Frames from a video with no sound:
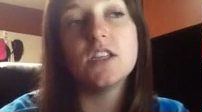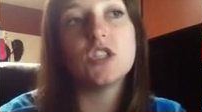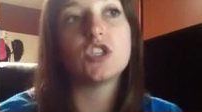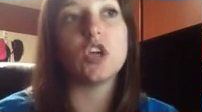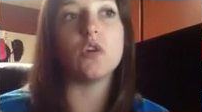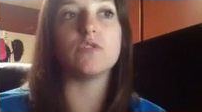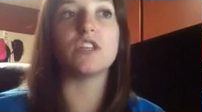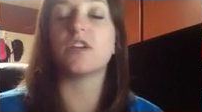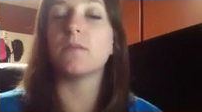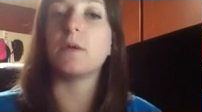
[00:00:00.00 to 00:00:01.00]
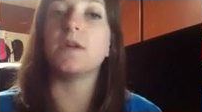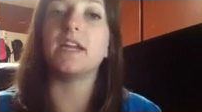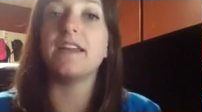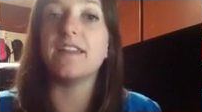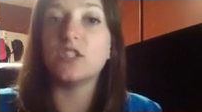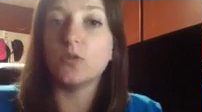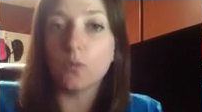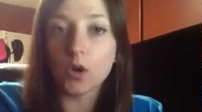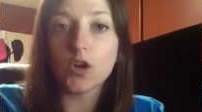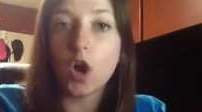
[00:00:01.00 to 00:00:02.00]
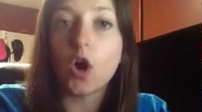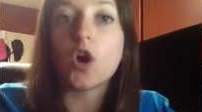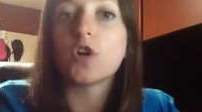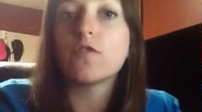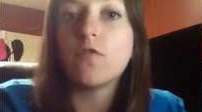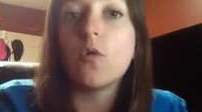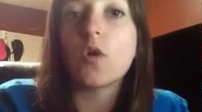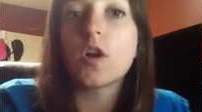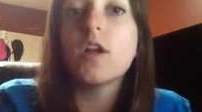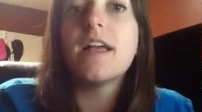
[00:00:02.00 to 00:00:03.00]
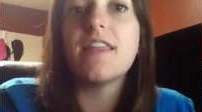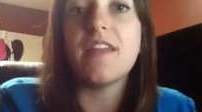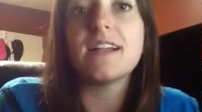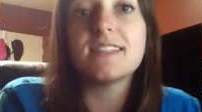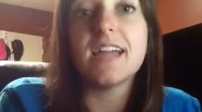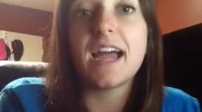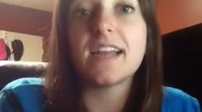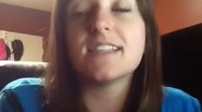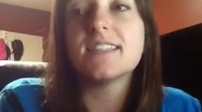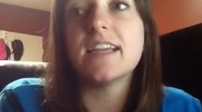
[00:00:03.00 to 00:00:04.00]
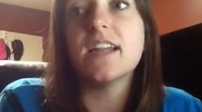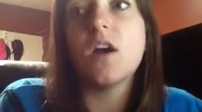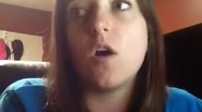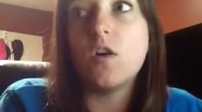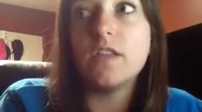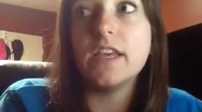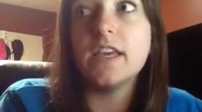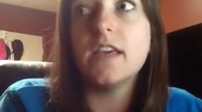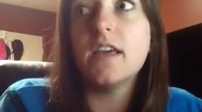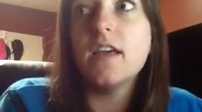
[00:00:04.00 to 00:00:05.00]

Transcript: shows the community that you work hard for that status, and all the